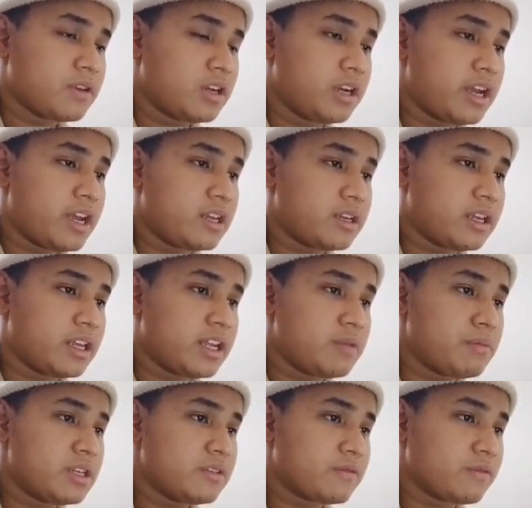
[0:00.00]
an
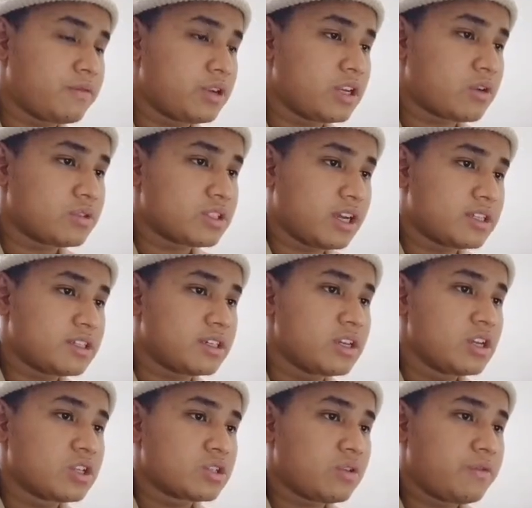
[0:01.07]
element for the constructor.
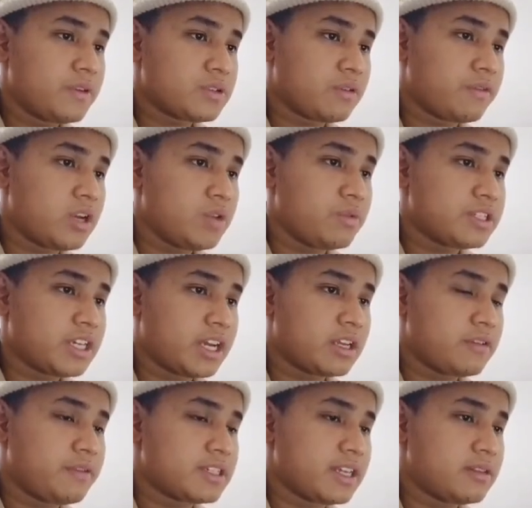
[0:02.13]
So first of all, it will check
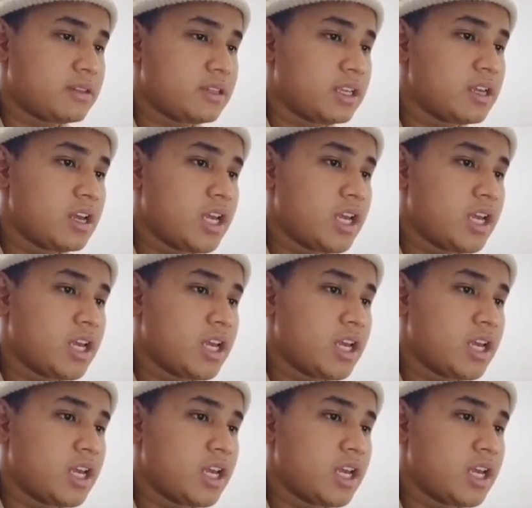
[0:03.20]
if it's empty.